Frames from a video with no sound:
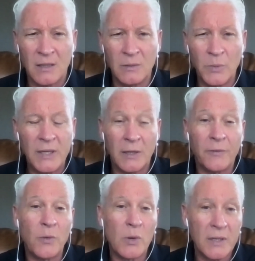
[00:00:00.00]
We did a
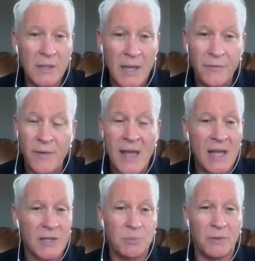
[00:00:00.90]
40-day
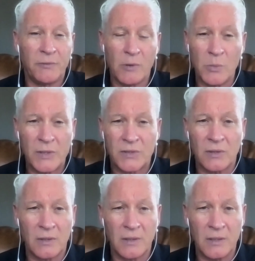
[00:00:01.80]
fast before we
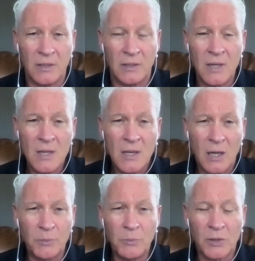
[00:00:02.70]
started in
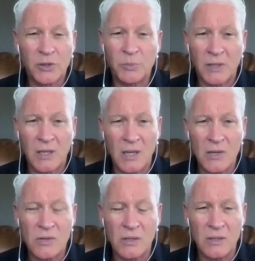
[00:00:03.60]
on
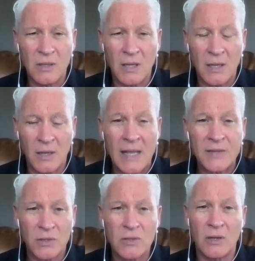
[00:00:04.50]
multiplication
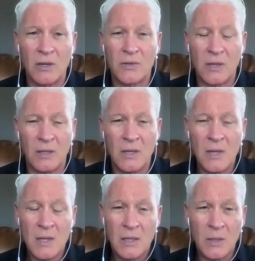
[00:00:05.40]
as a church, and
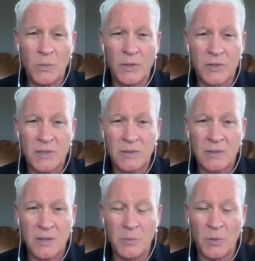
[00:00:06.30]
it
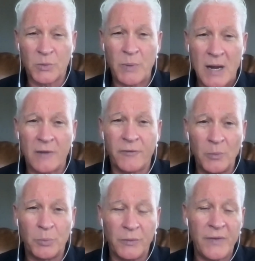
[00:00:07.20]
was the most
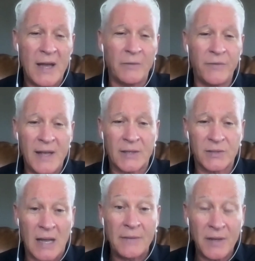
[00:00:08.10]
powerful and profound
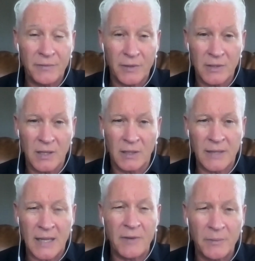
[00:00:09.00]
fast I've ever
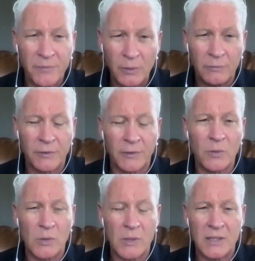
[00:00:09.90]
done. Gave up food for
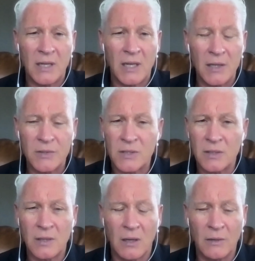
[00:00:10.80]
40
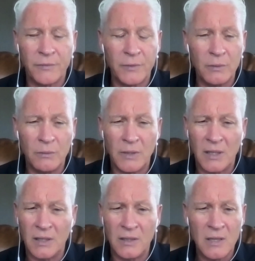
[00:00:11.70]
days, all food,
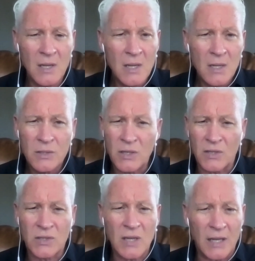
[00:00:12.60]
and
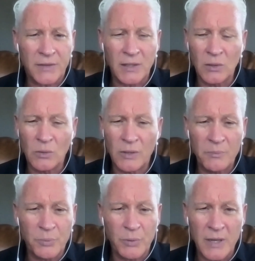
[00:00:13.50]
just sought the Lord
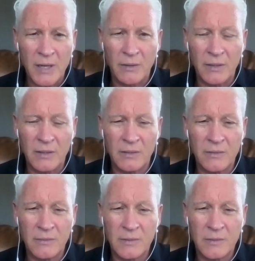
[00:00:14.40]
in prayer,
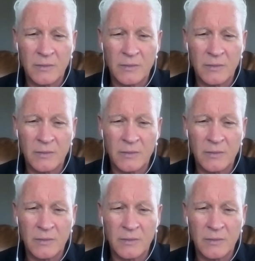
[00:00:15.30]
and